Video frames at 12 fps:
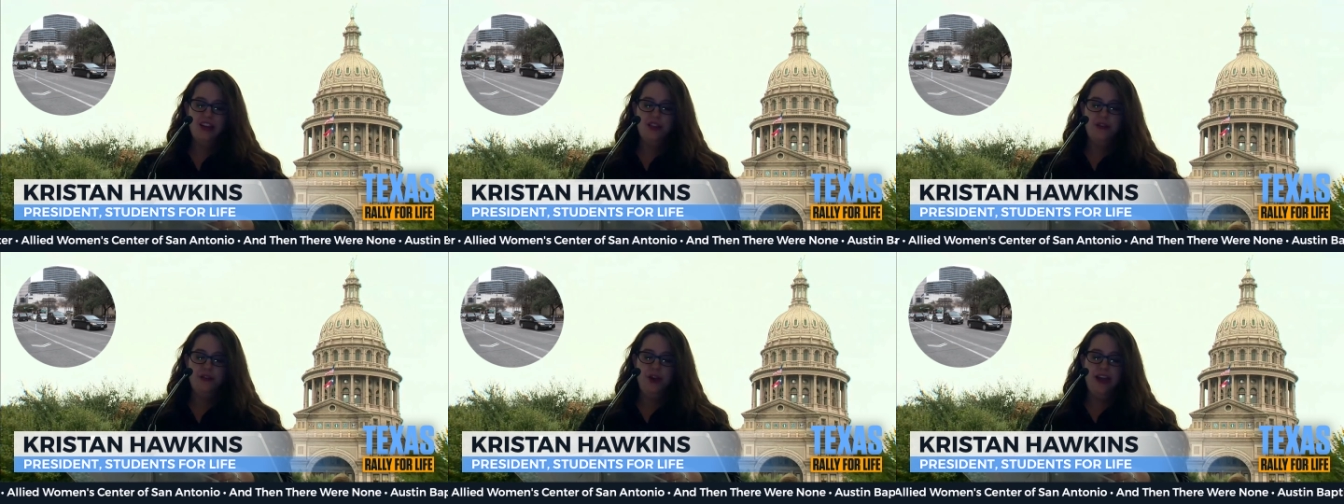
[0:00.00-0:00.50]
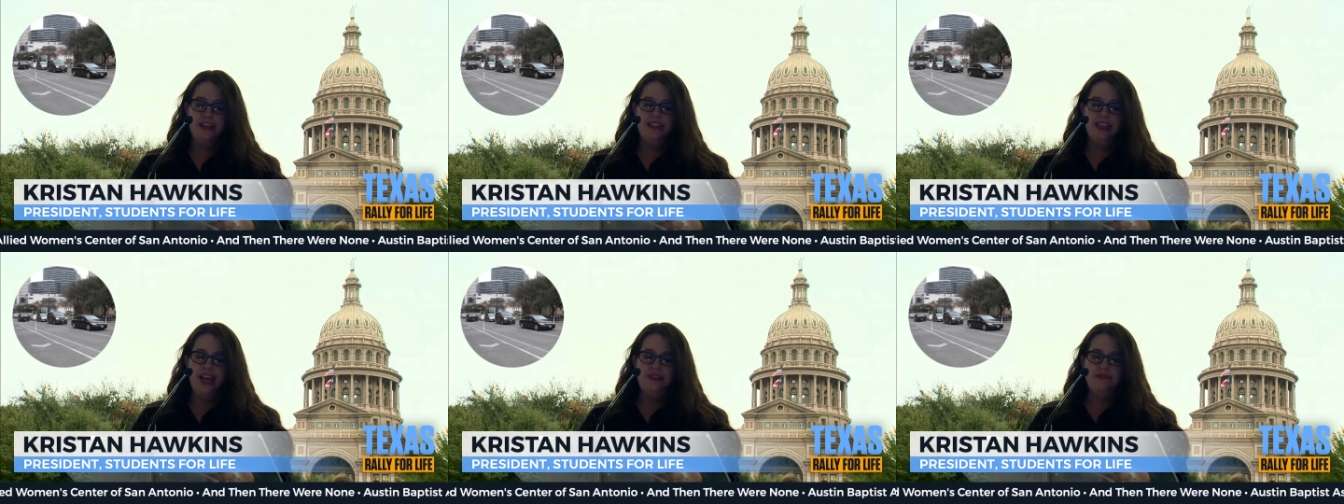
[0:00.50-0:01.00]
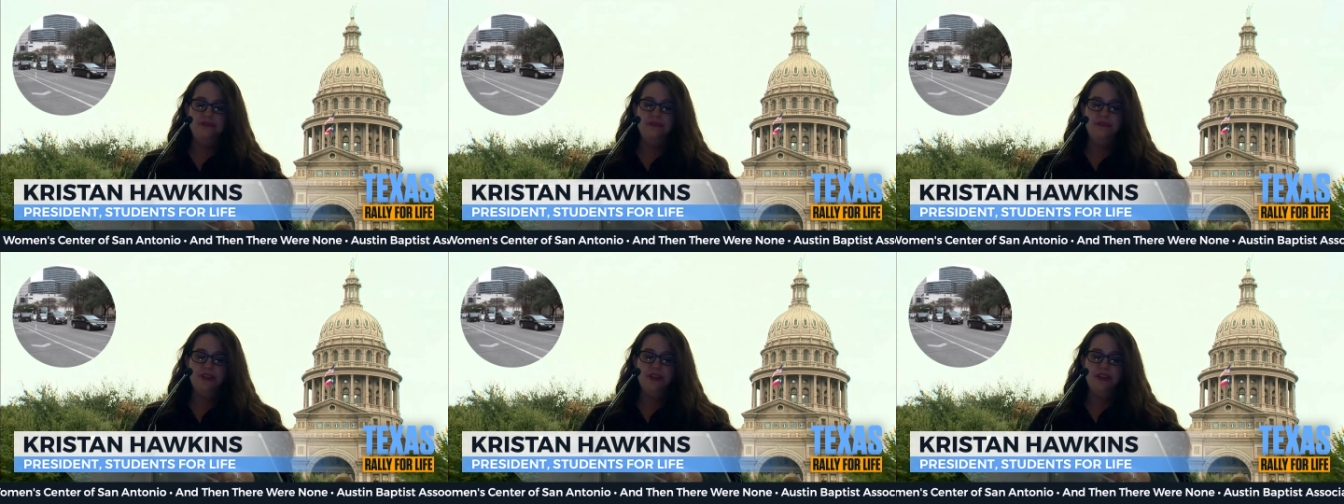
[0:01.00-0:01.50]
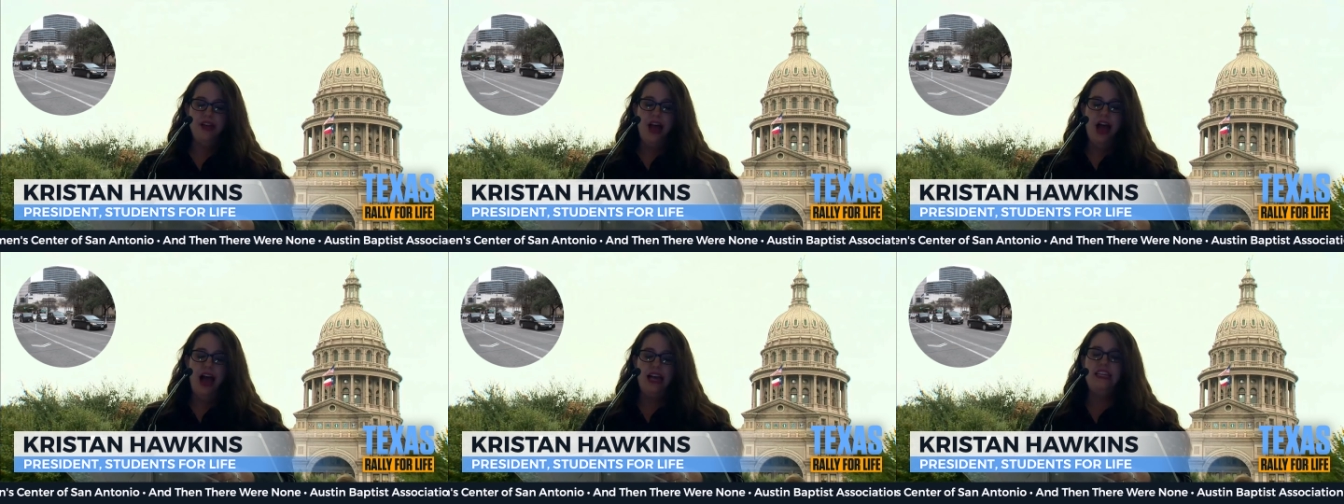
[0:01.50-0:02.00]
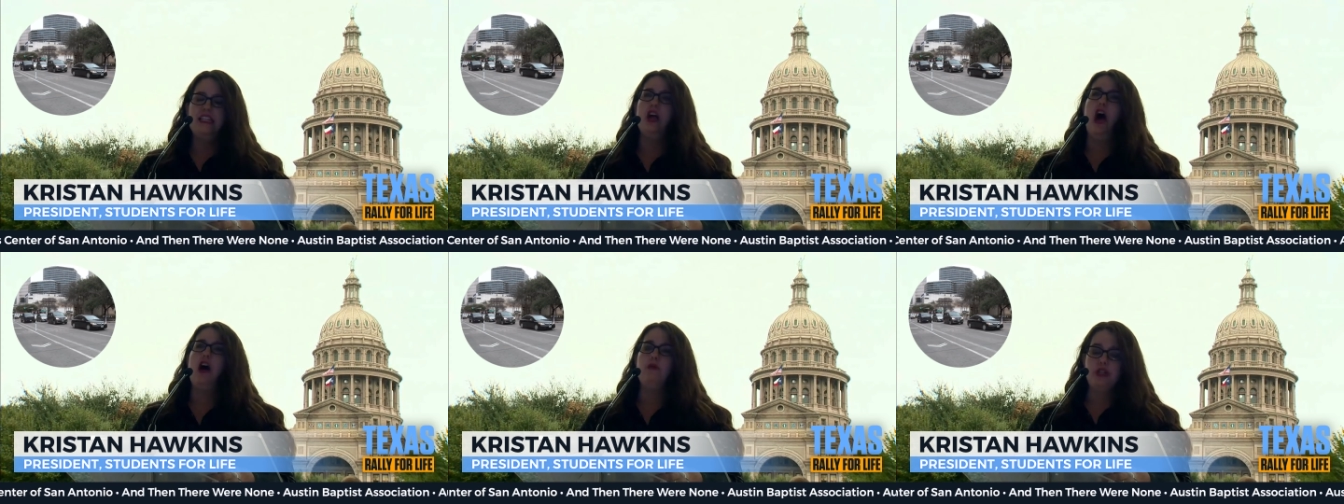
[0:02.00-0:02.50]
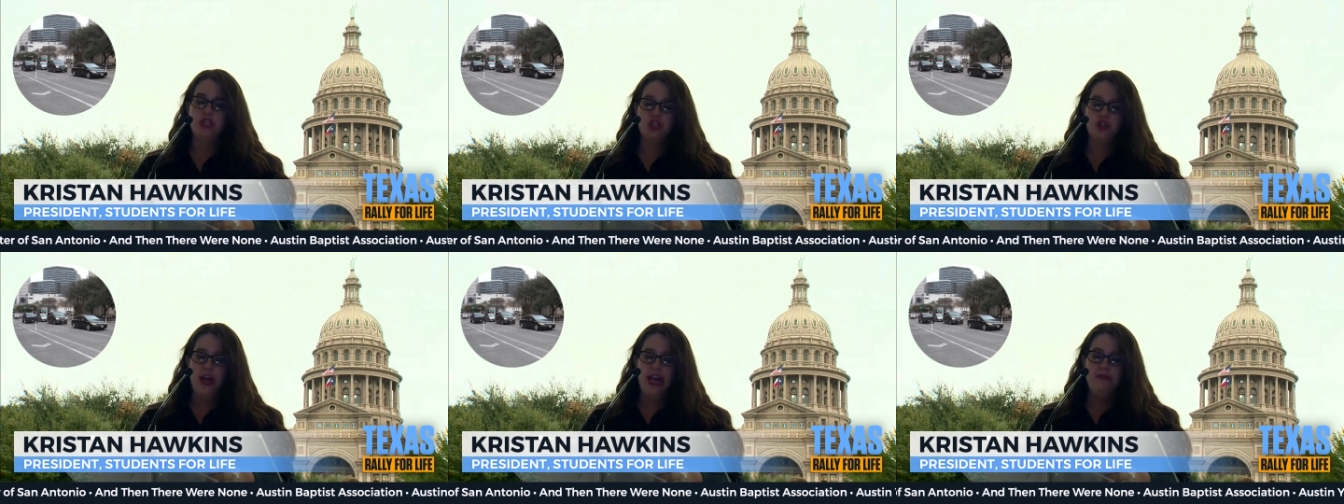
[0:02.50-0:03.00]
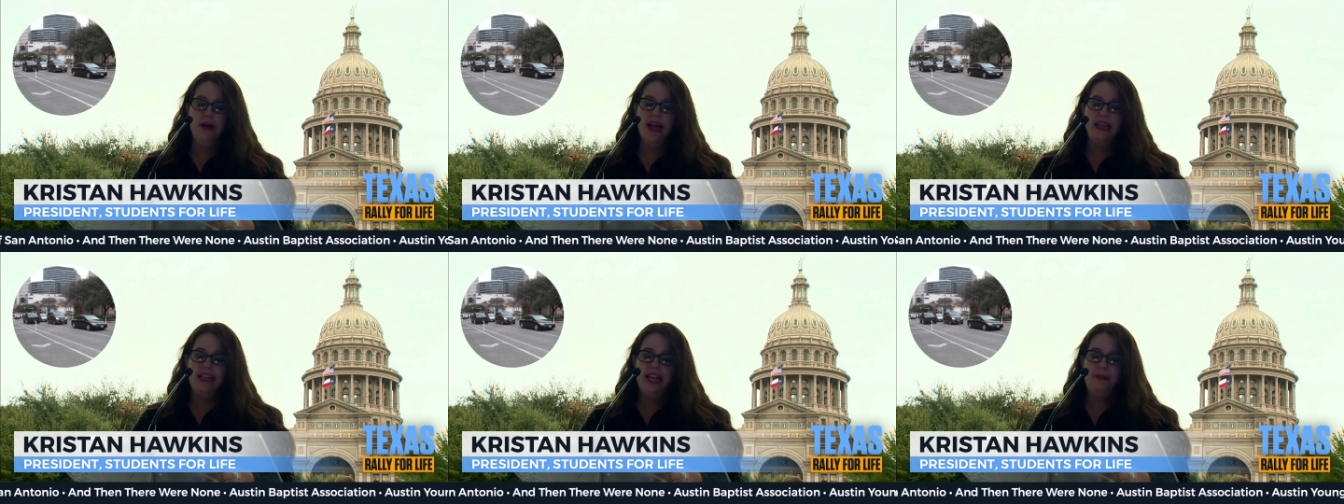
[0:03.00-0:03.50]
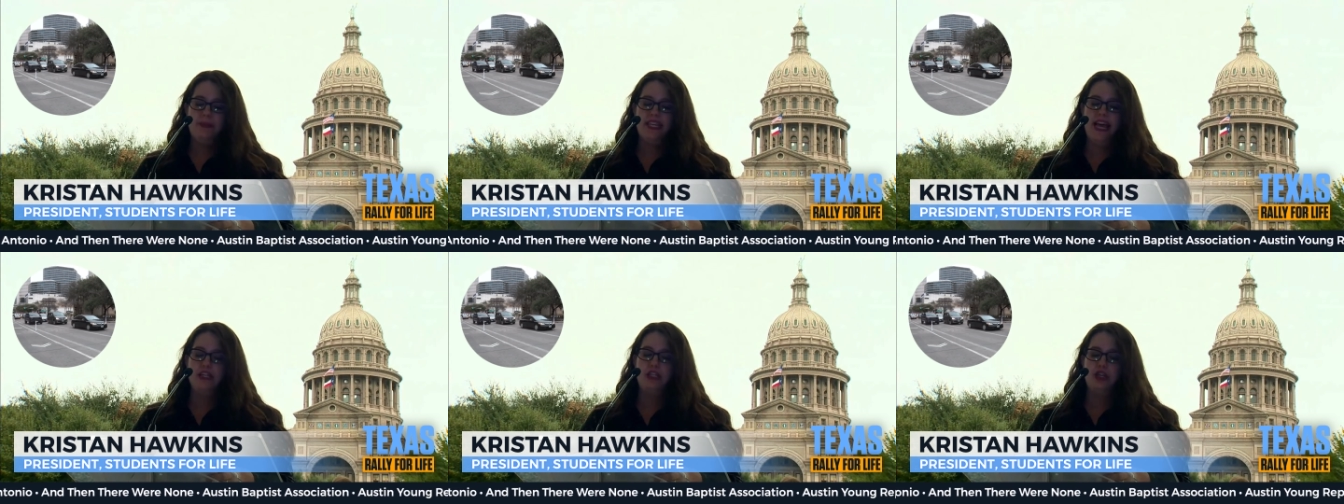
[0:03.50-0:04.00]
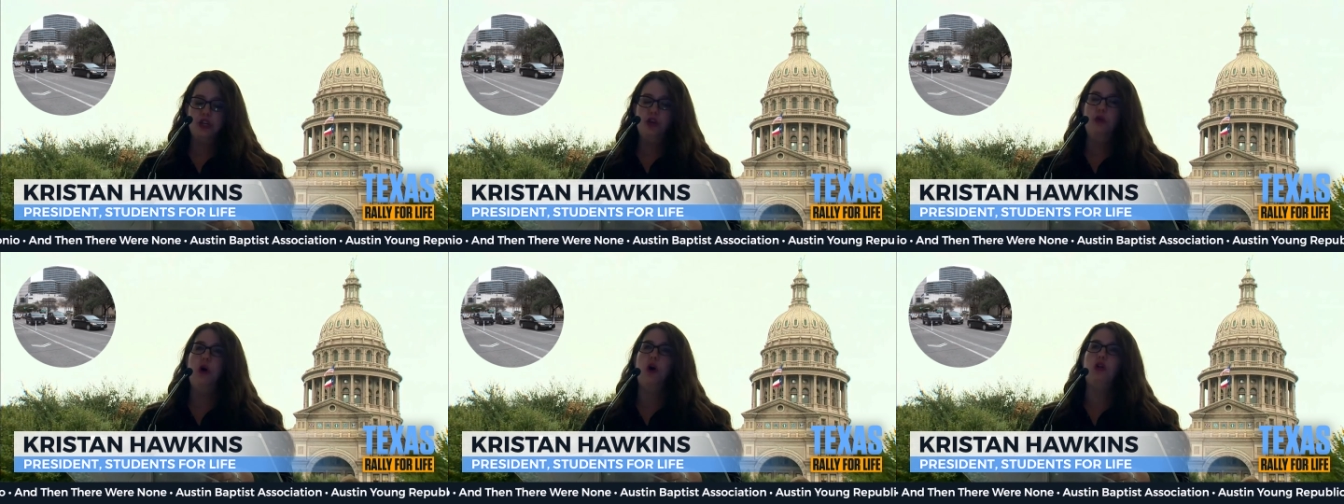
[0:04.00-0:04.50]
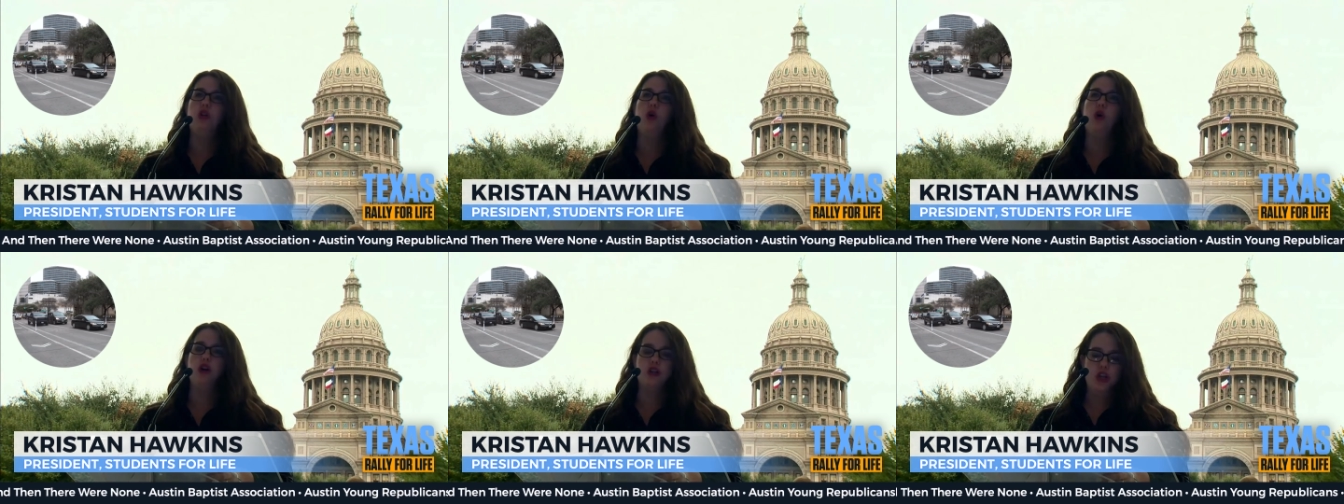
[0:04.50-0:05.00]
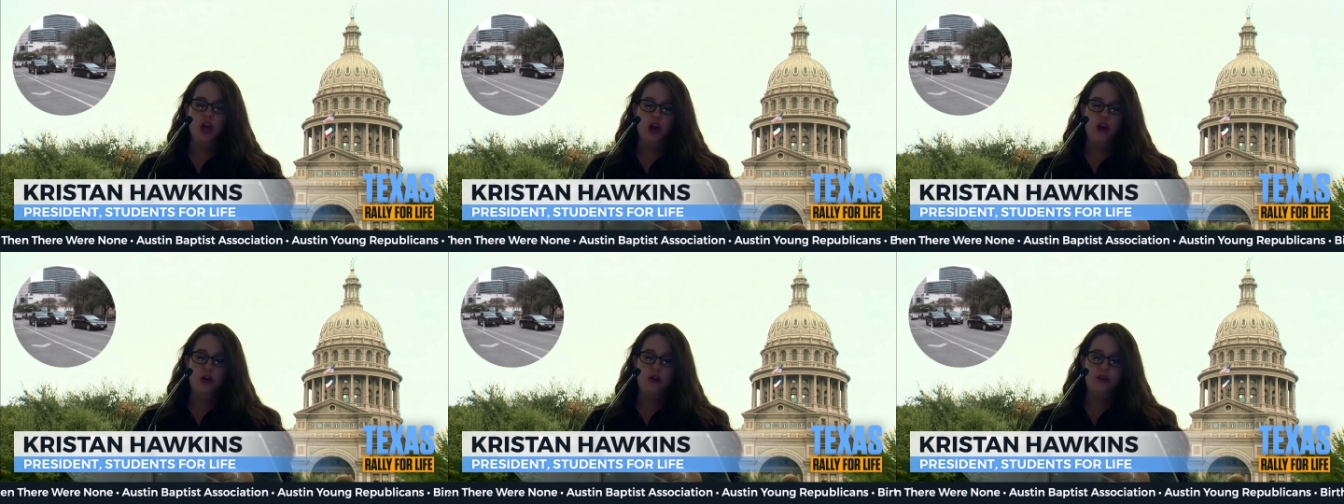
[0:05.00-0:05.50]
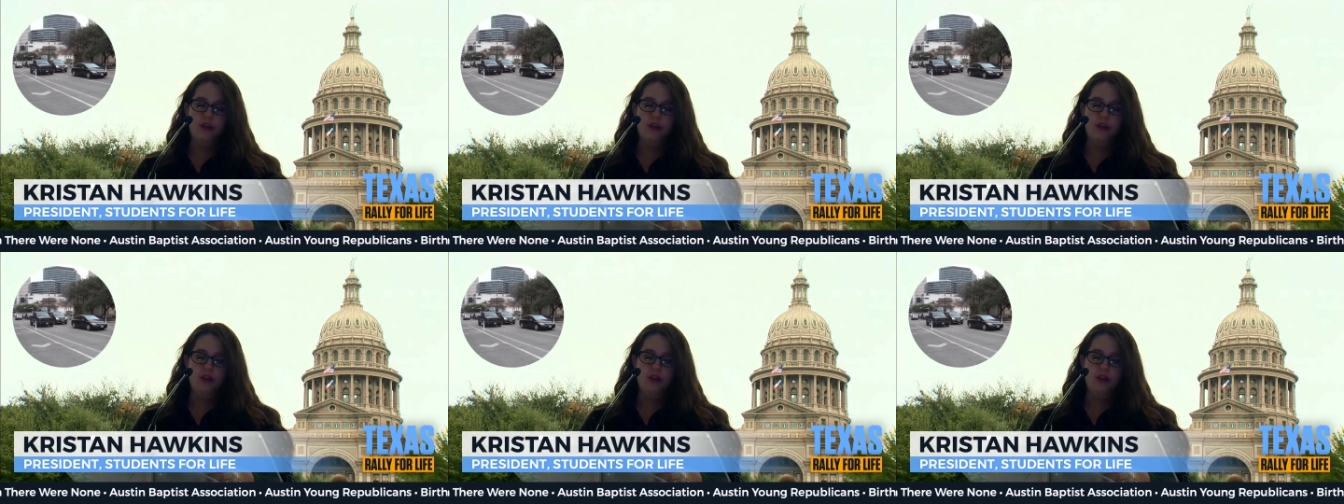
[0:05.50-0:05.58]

The phrase said, I did not restrain my lips, as you, O Lord, know.